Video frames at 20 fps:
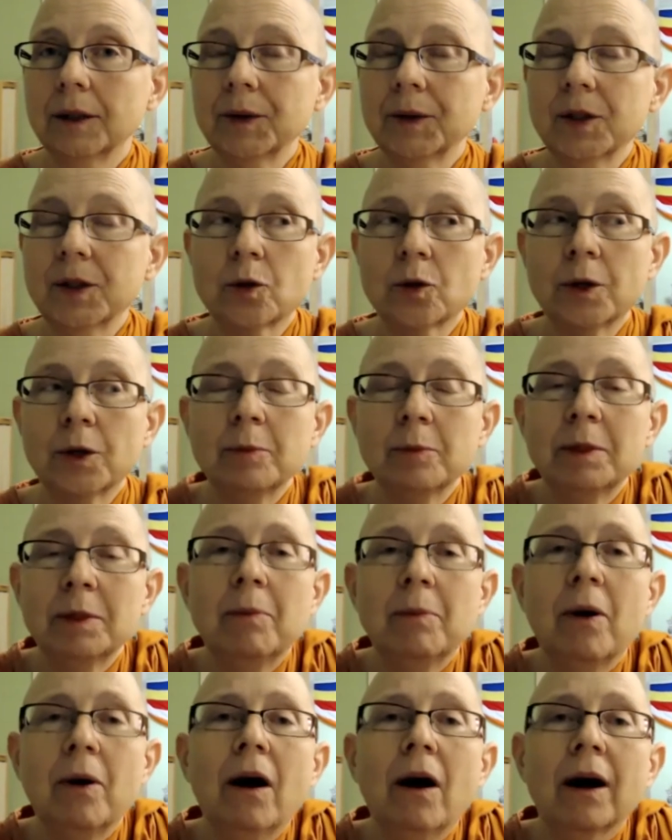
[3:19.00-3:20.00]
It's going to be
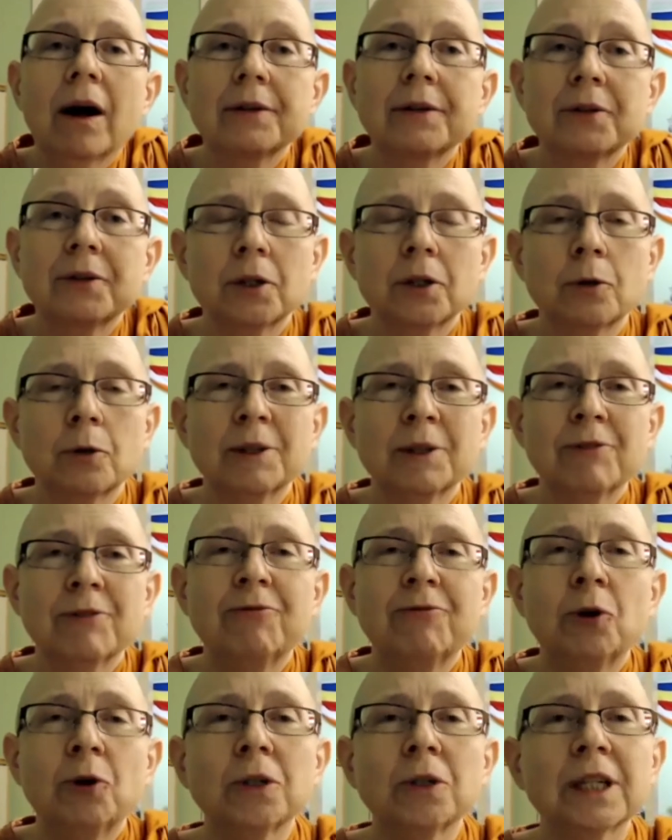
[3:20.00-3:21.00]
part of it. It'll be
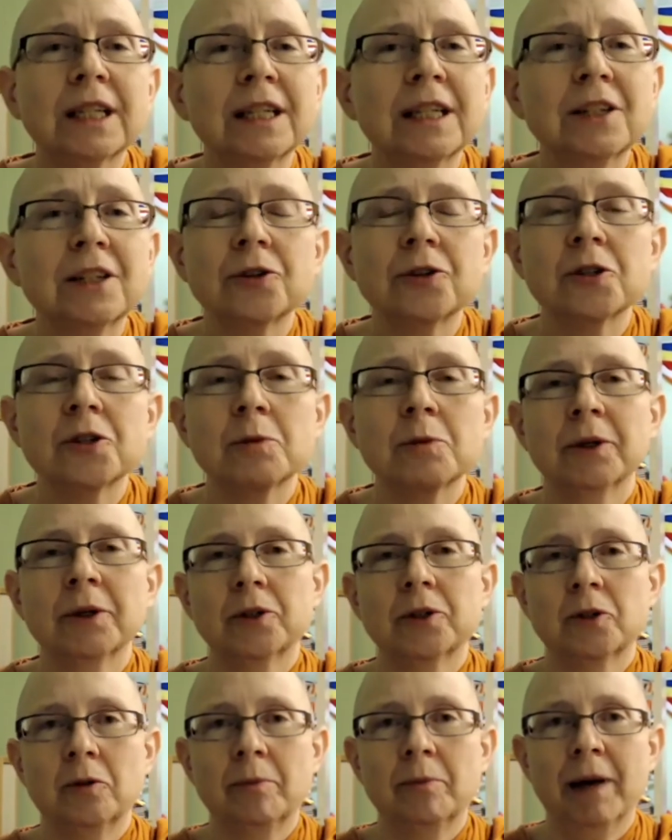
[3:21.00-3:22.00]
folded into your
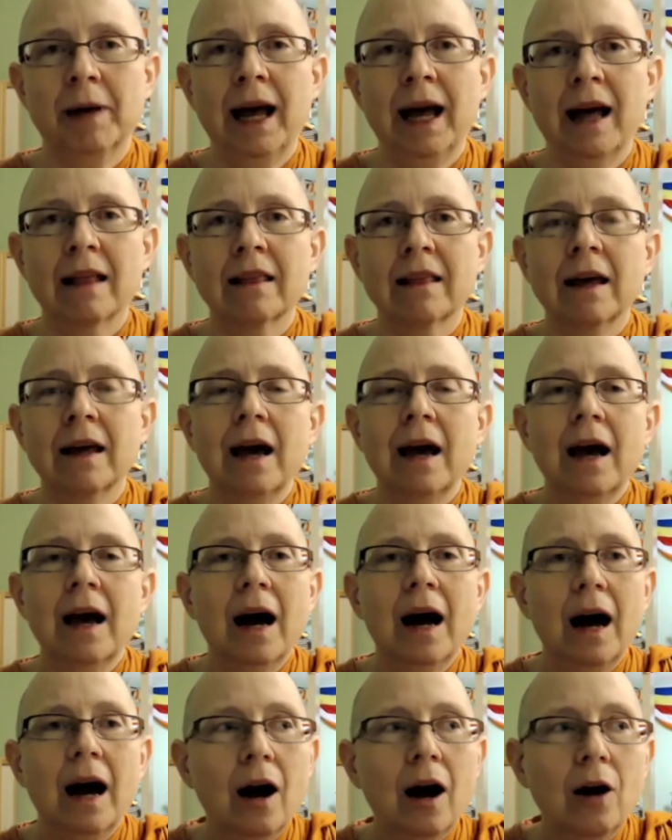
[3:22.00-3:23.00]
spiritual path
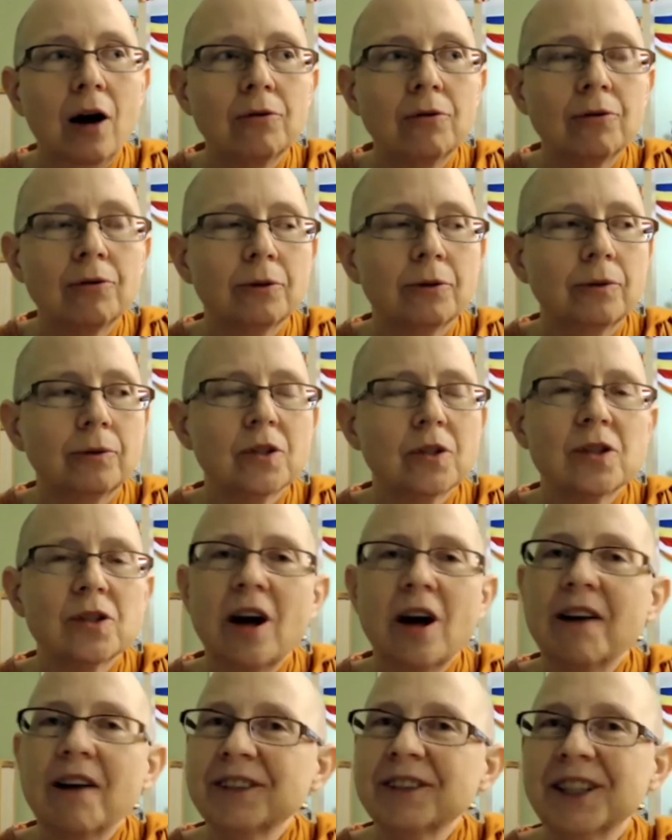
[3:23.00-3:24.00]
of
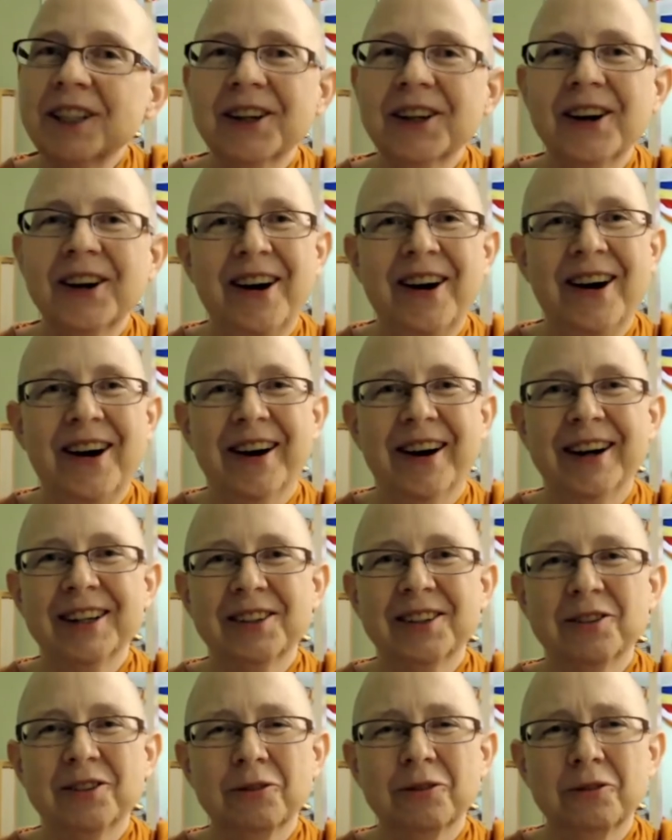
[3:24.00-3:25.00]
softening your
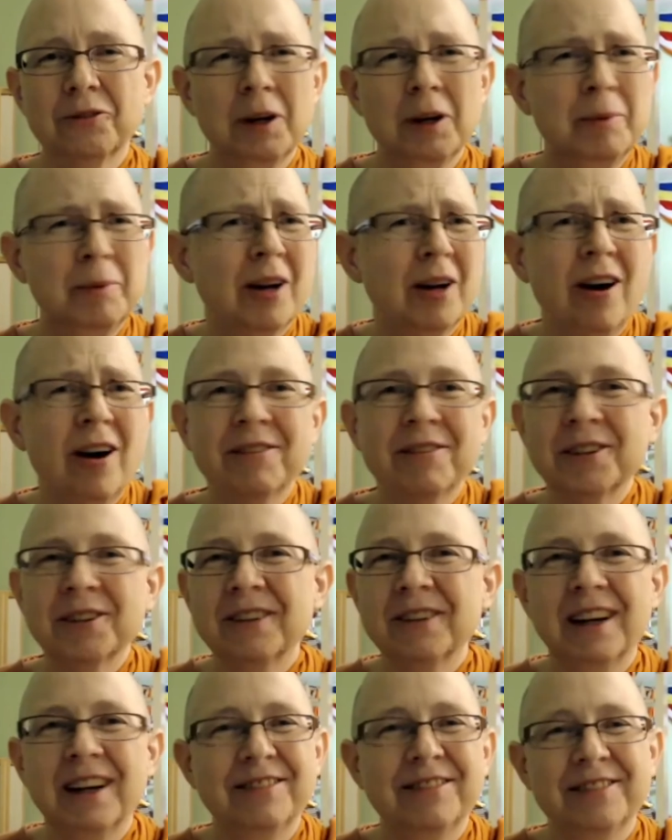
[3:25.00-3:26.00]
heart, rubbing off
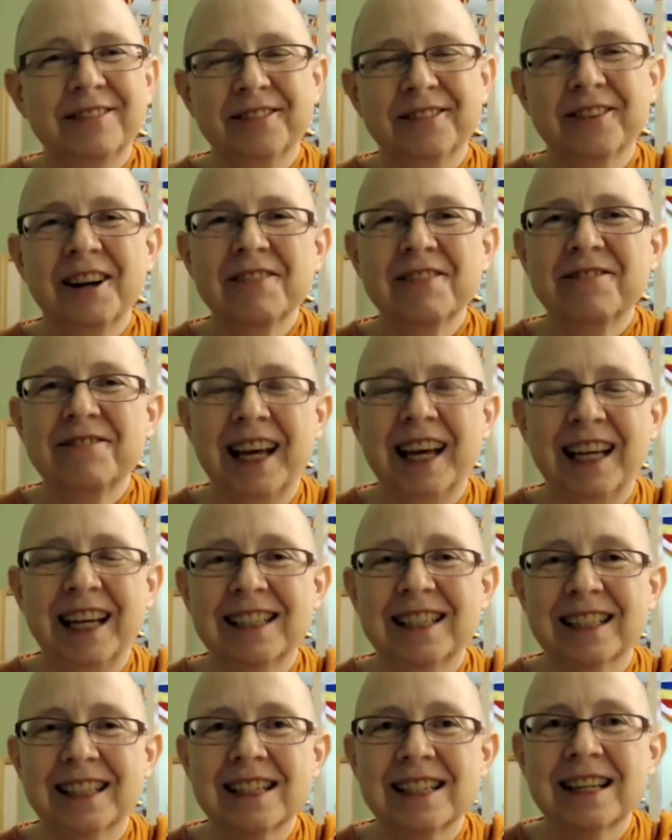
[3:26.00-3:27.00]
your rough
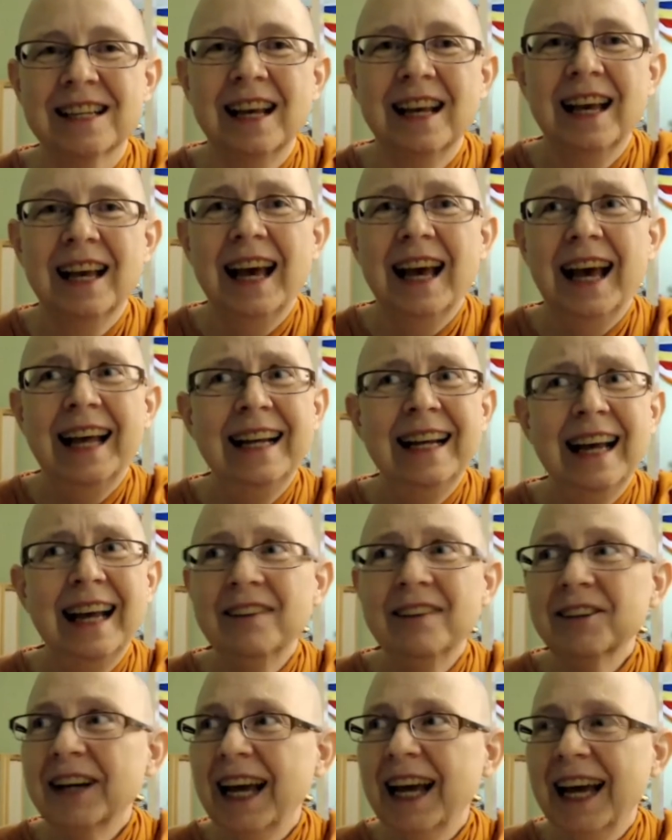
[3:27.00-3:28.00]
edges, and
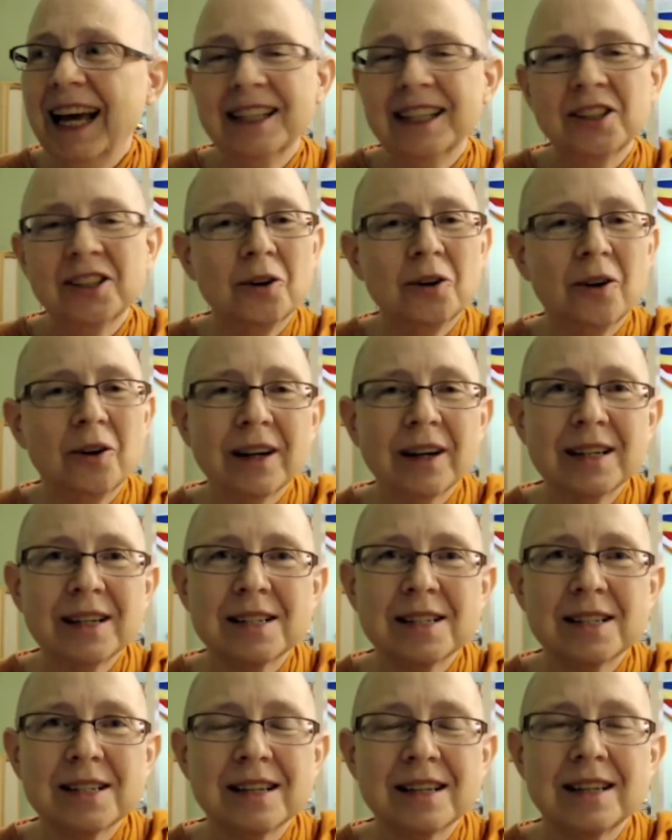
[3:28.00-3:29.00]
ever heading
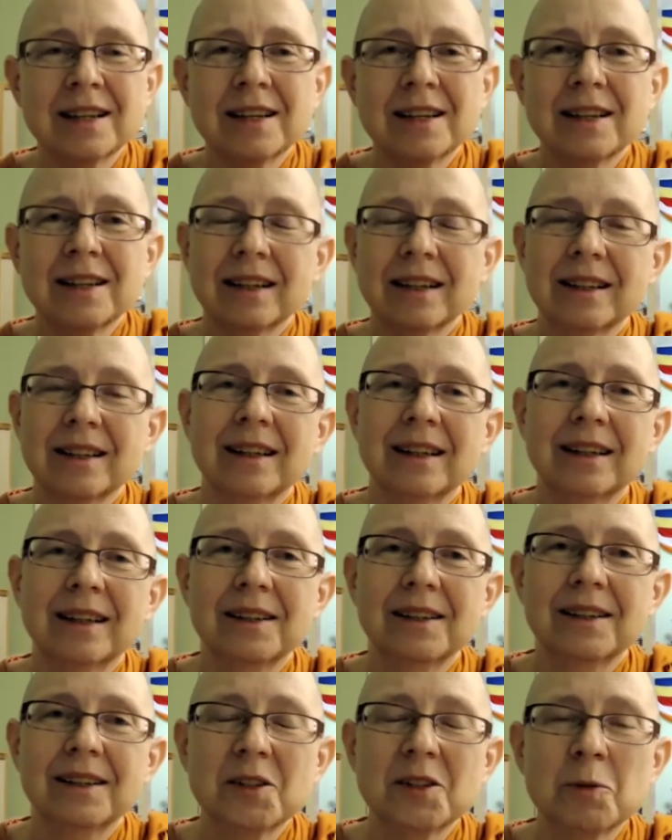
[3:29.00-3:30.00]
towards
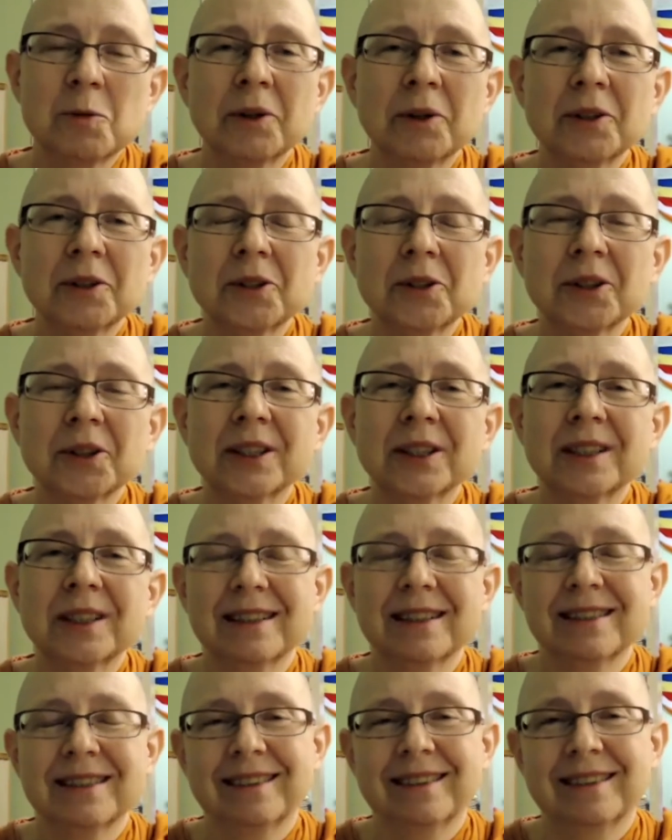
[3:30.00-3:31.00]
spiritual
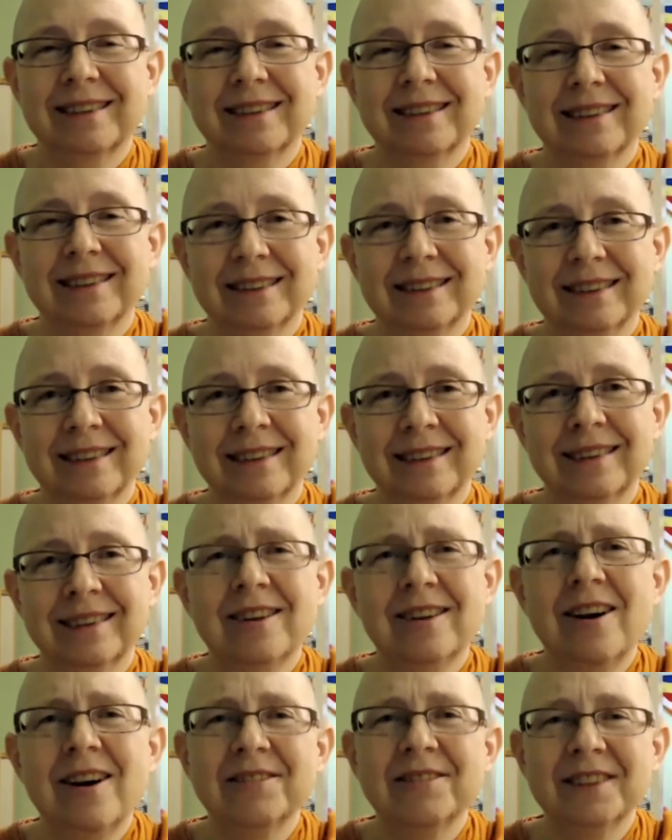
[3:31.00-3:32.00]
goodness,
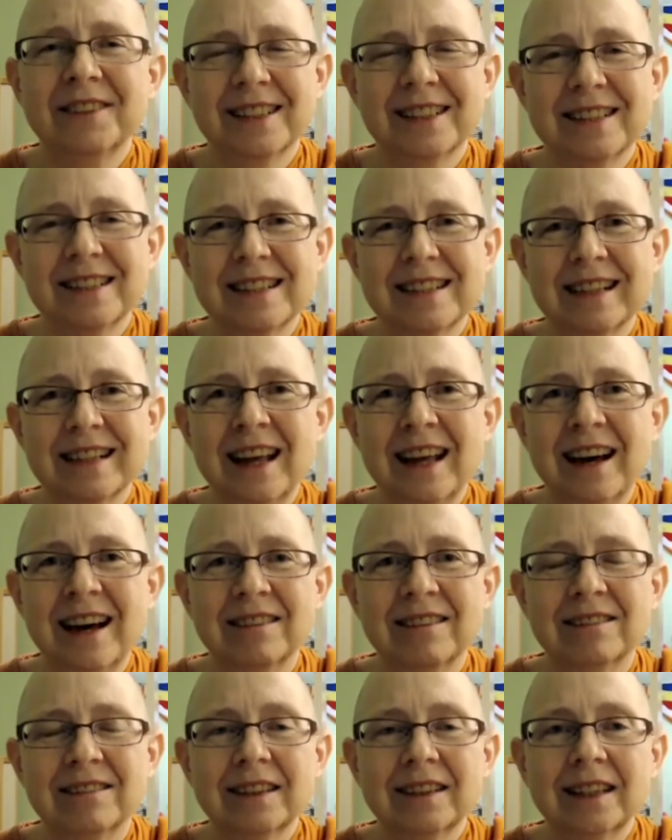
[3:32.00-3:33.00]
softness,
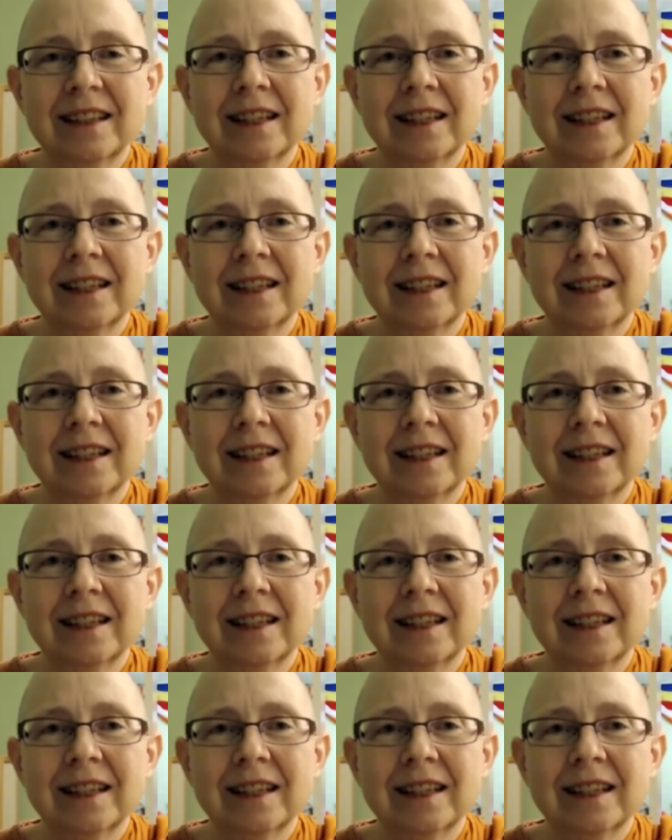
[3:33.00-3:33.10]
love.